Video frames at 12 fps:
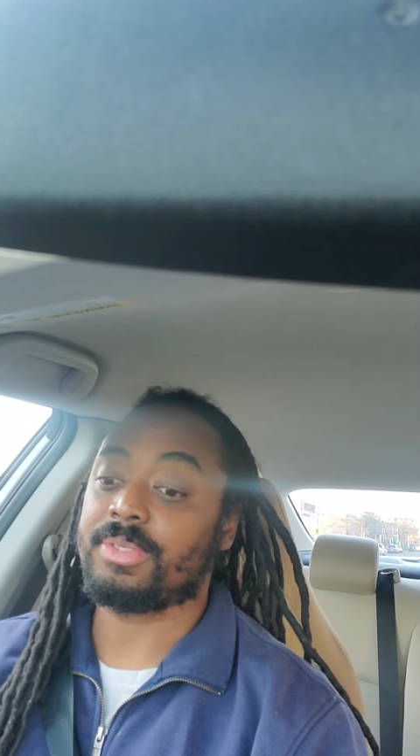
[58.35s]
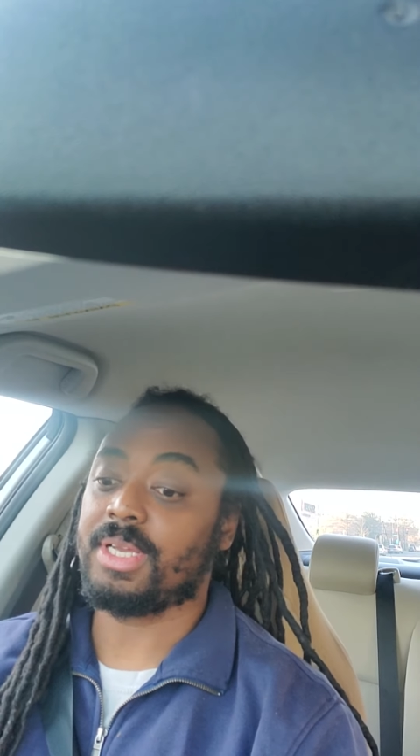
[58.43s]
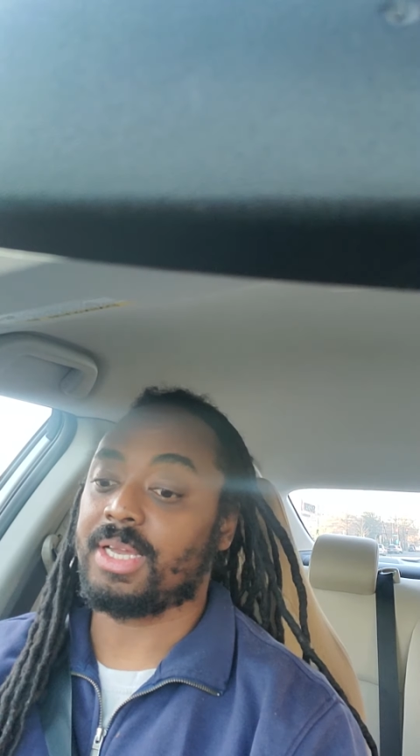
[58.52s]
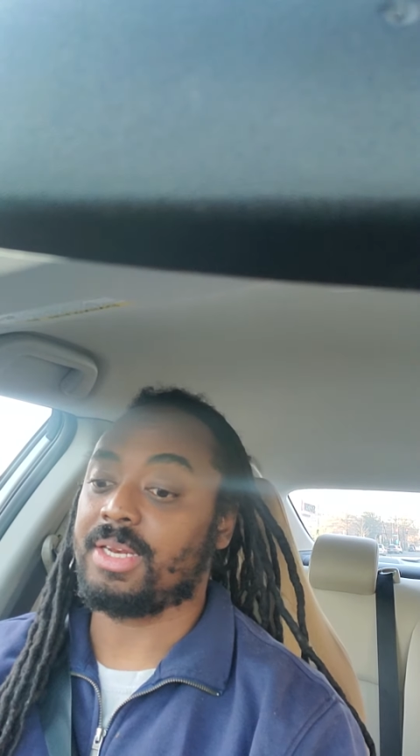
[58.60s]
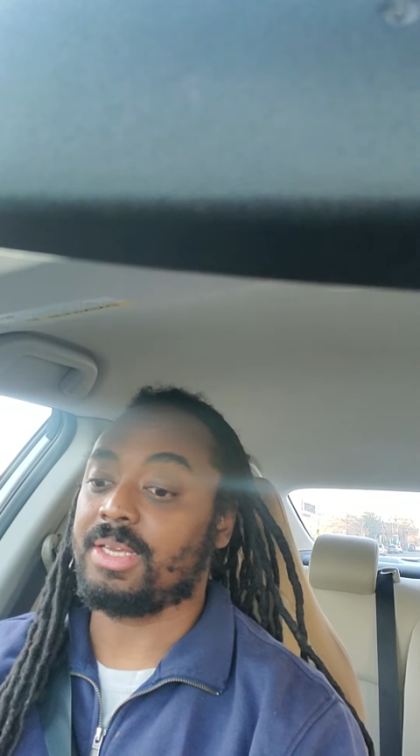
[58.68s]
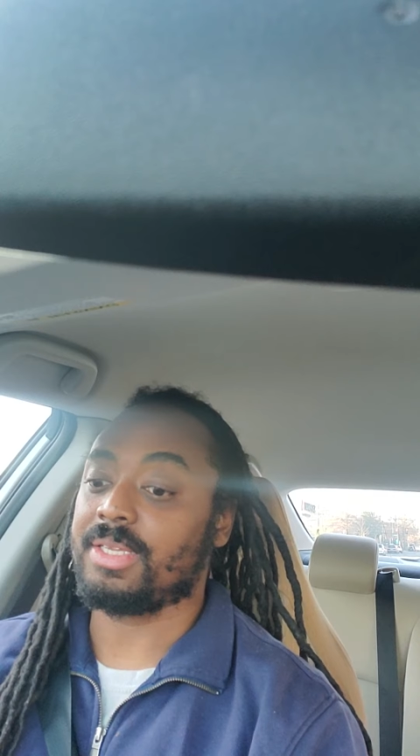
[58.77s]

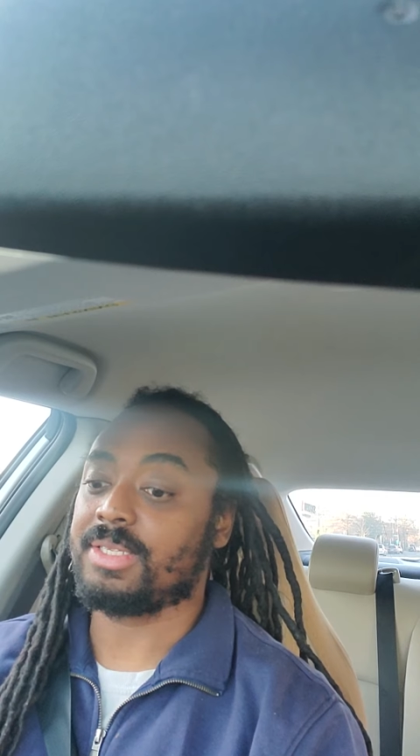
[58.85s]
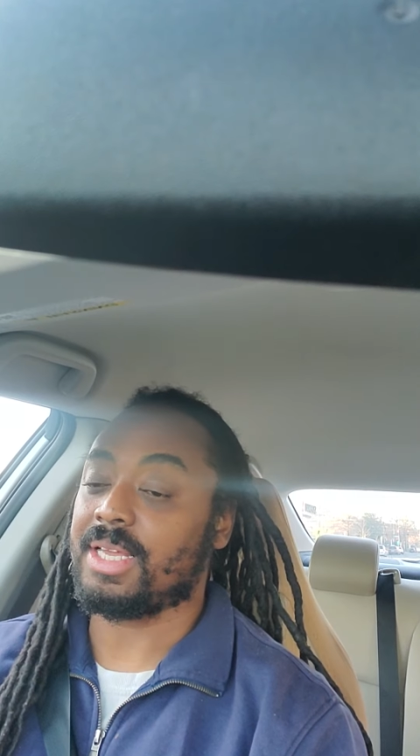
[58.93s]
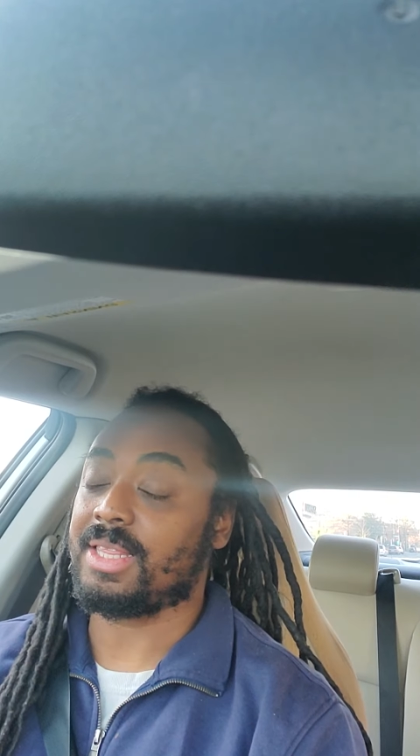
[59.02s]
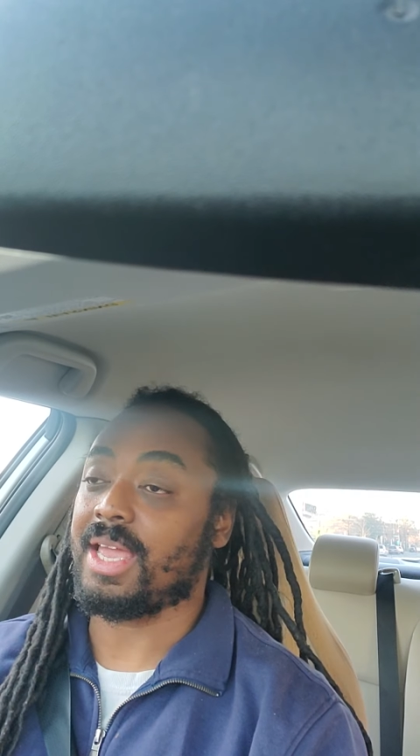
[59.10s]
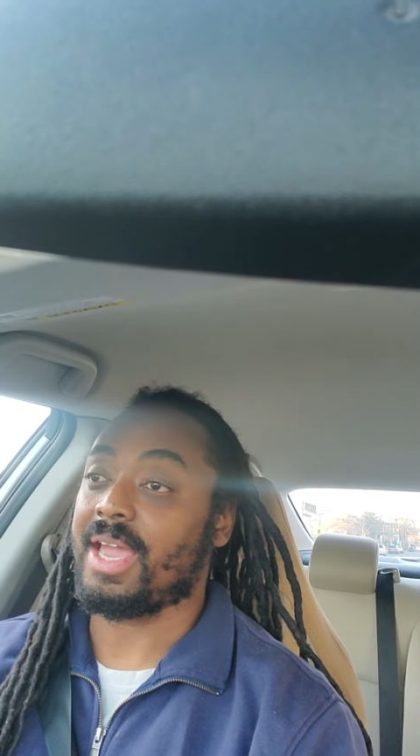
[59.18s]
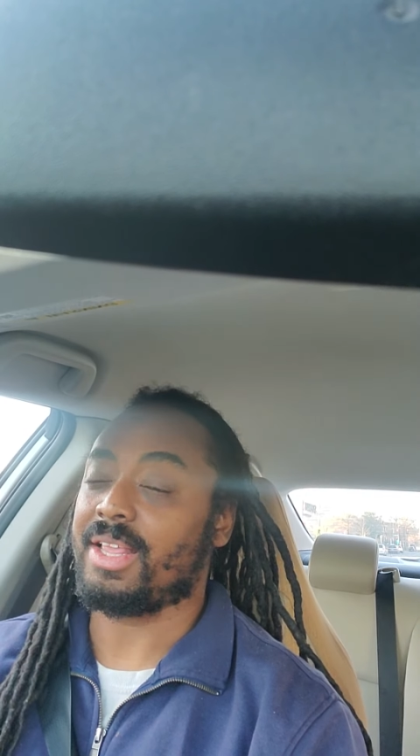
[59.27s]
techniques
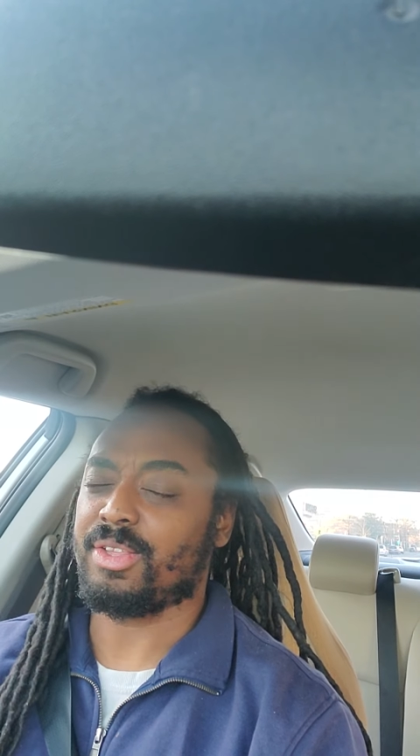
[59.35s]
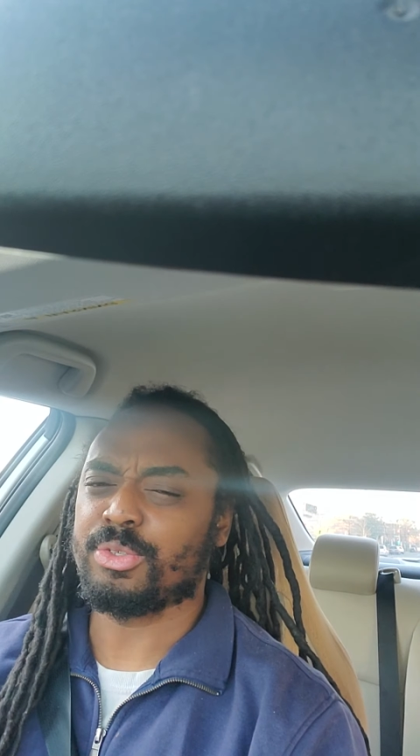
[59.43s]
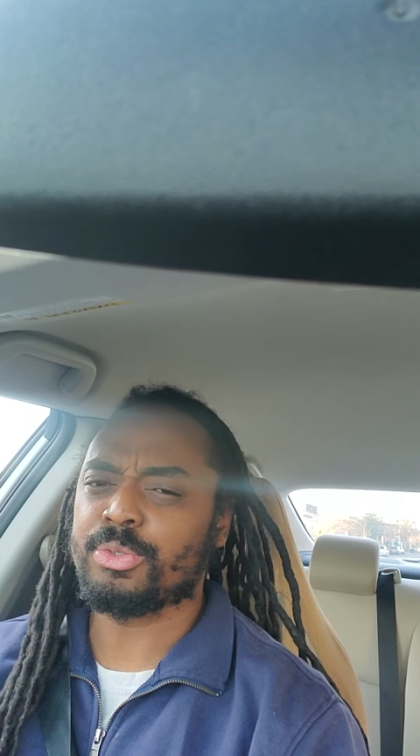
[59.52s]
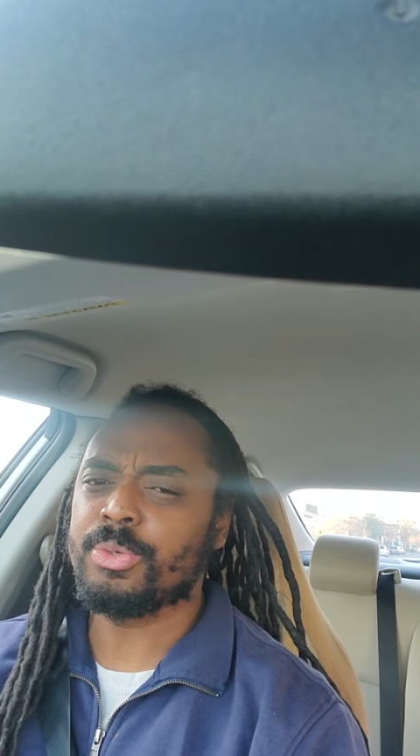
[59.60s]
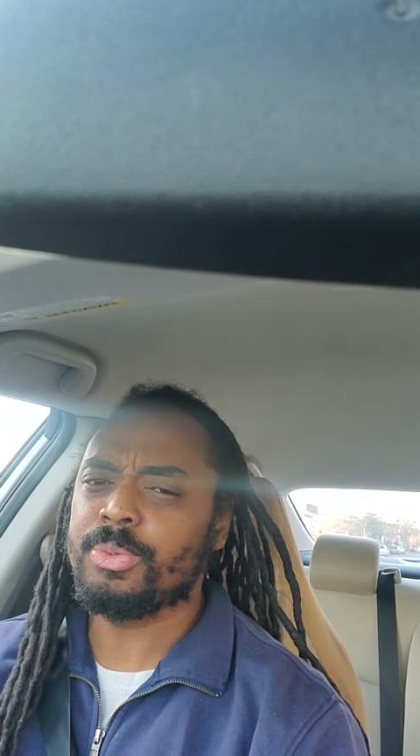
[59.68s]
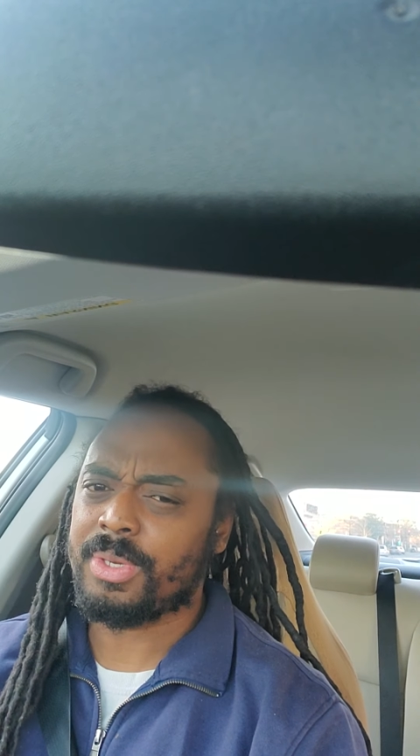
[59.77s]
that they had, the
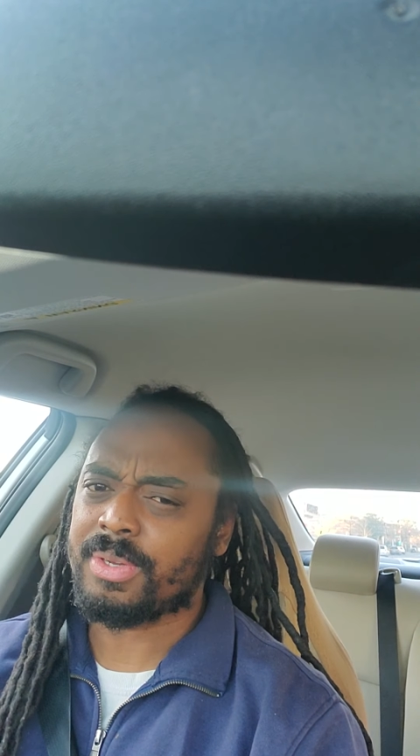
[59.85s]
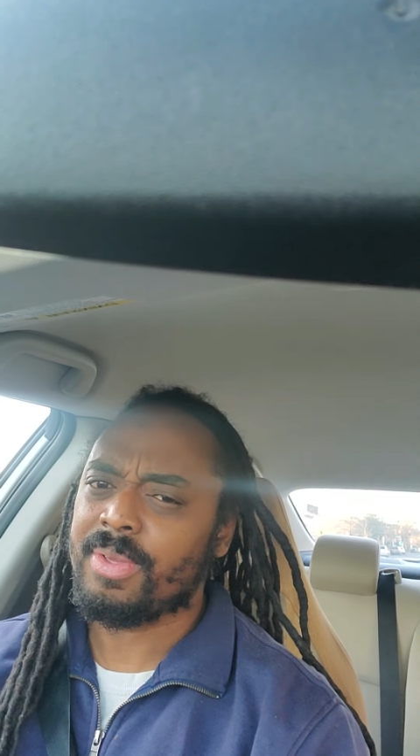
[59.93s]
true